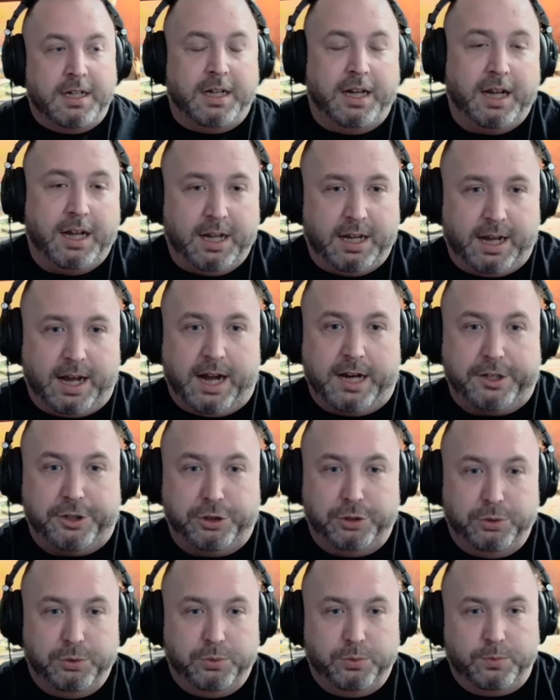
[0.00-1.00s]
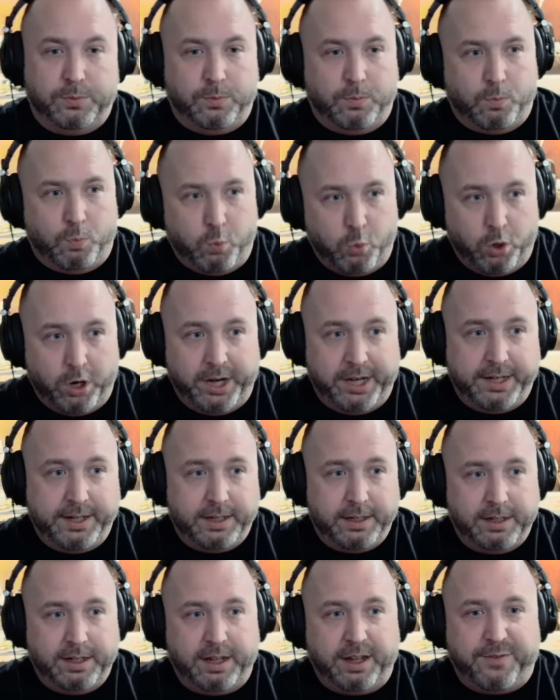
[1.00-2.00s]
I knew, one,
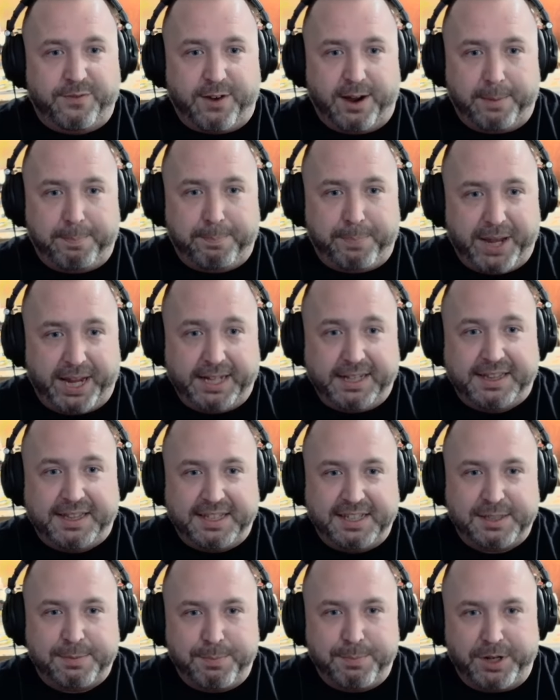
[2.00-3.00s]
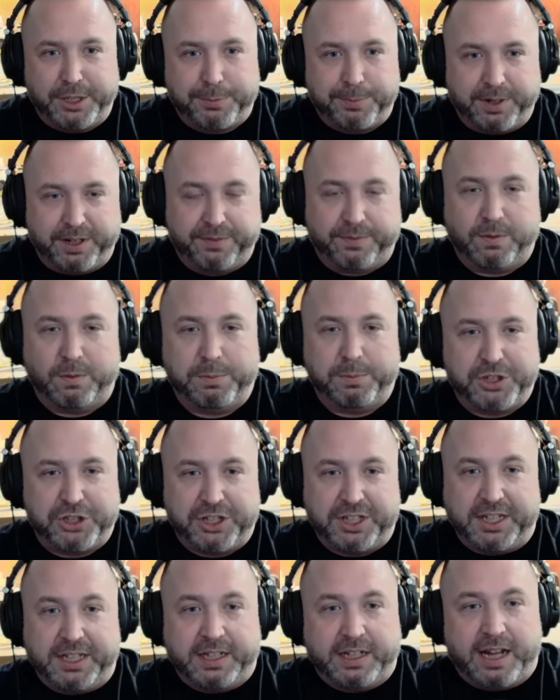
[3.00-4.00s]
if I paid this much money for a
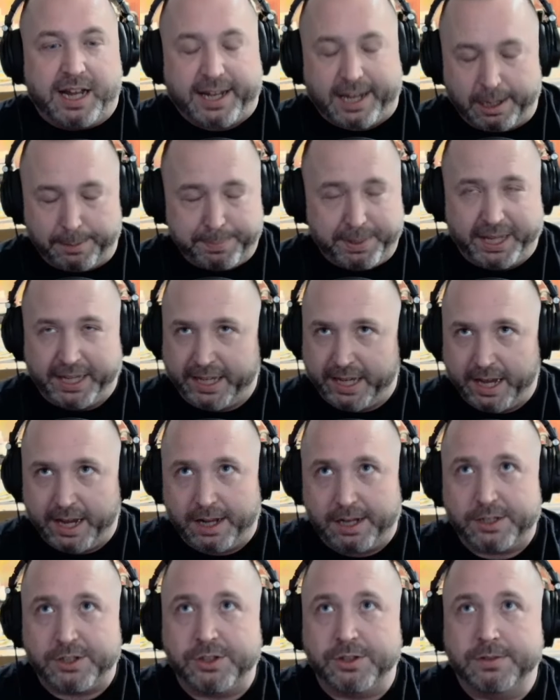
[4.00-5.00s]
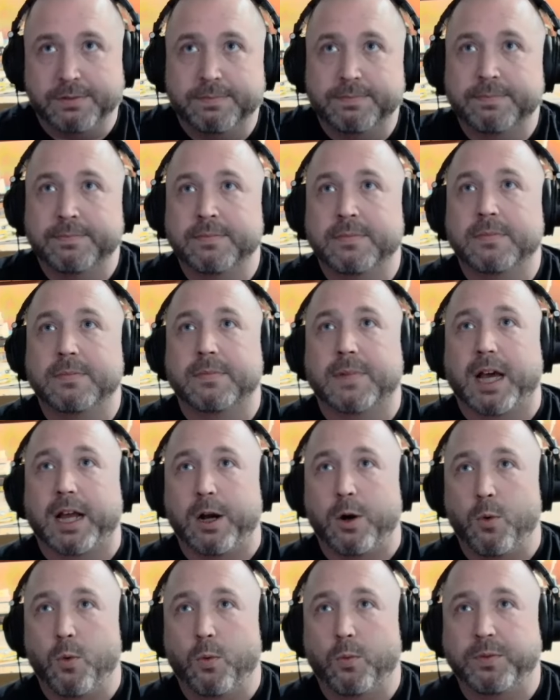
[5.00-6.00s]
machine, I gotta pay cash. I don't
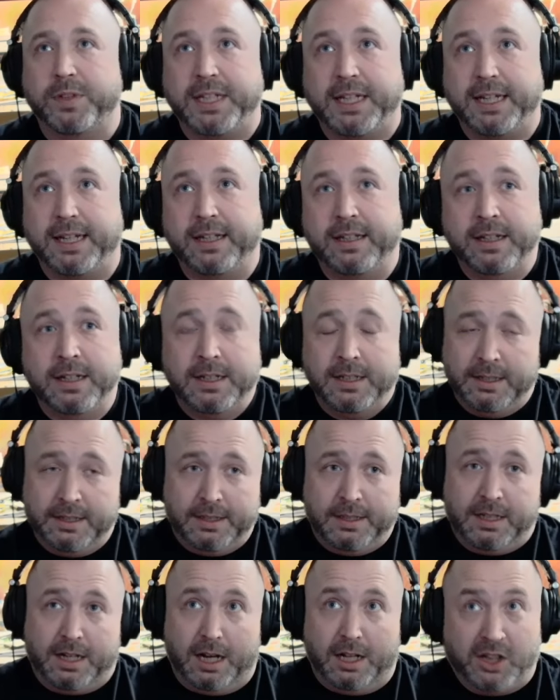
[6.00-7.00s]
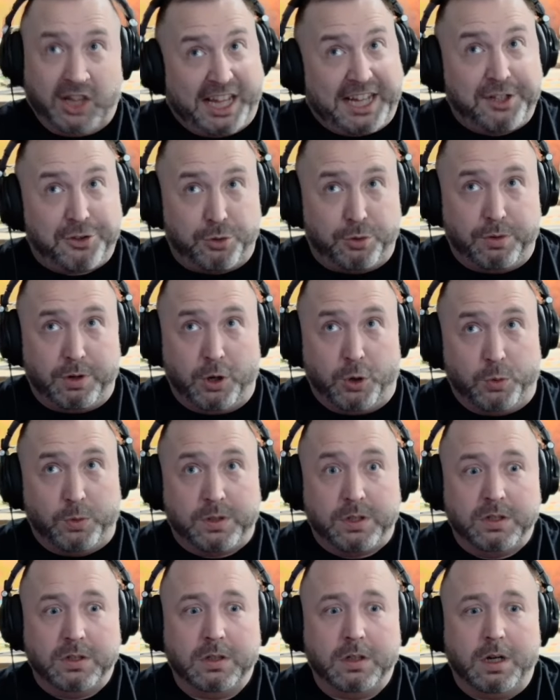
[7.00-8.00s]
need a laser note.
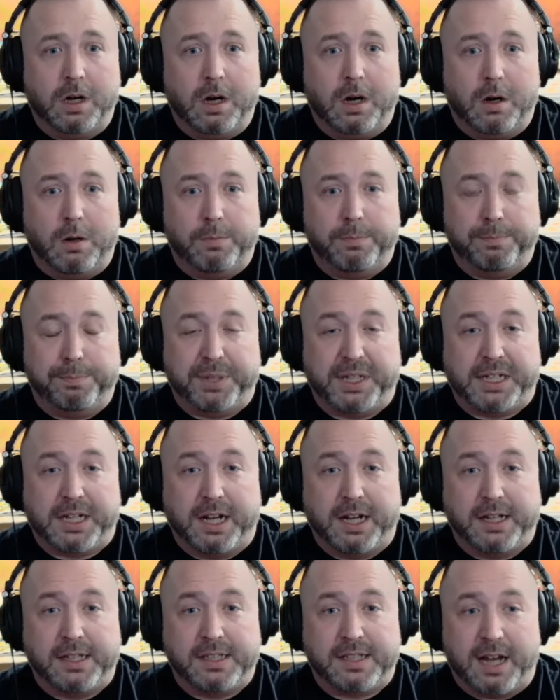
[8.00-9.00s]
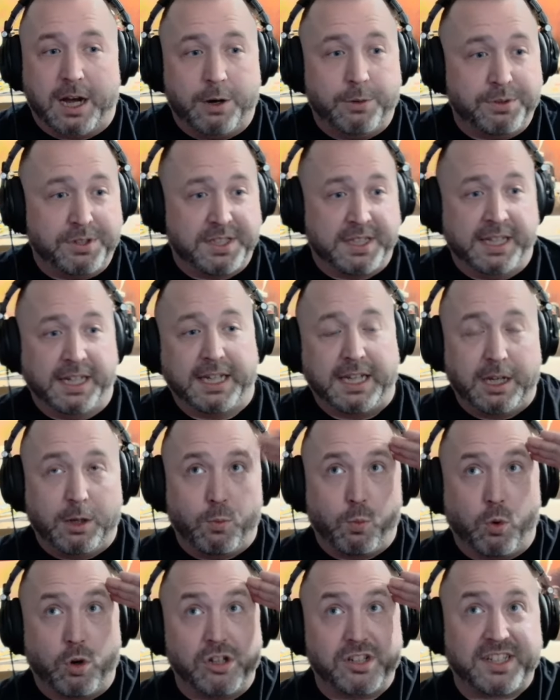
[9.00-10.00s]
Because I was thinking,
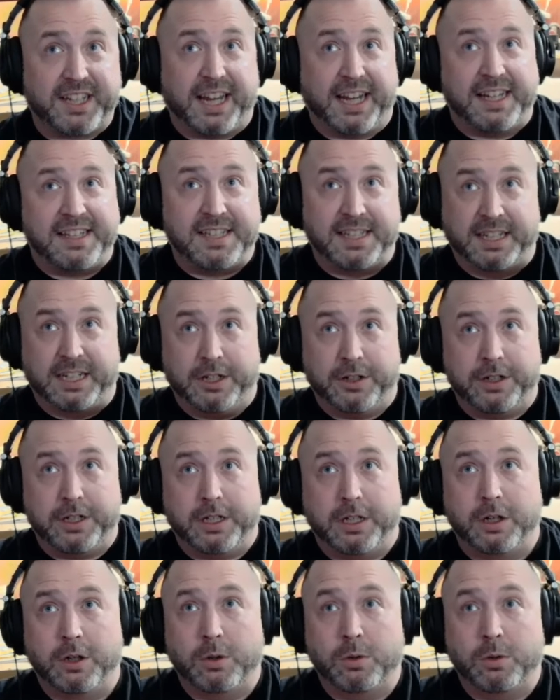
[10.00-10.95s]
worst case scenario,